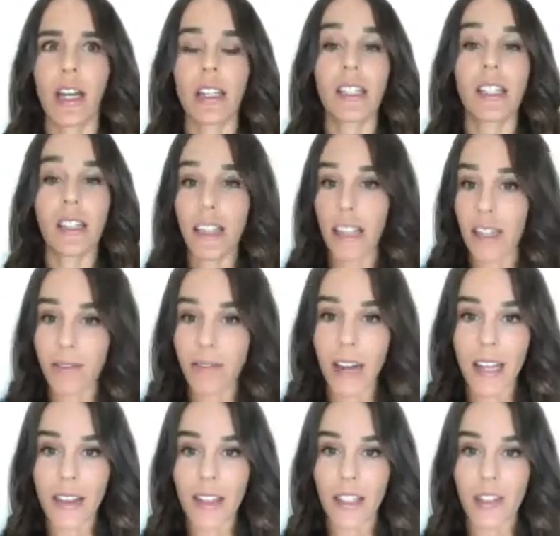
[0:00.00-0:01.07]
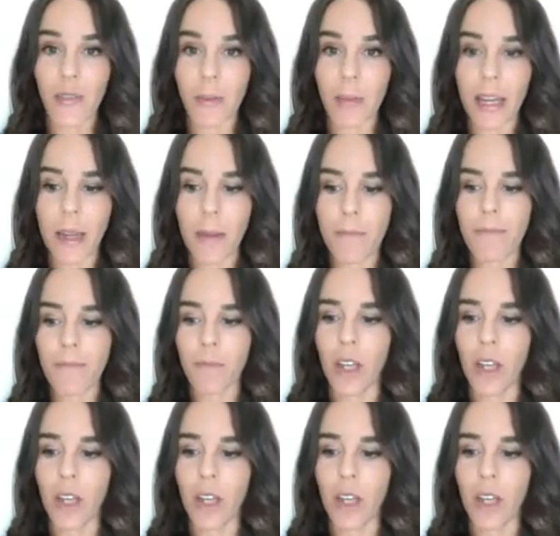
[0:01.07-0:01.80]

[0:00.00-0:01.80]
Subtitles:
solidified this for me.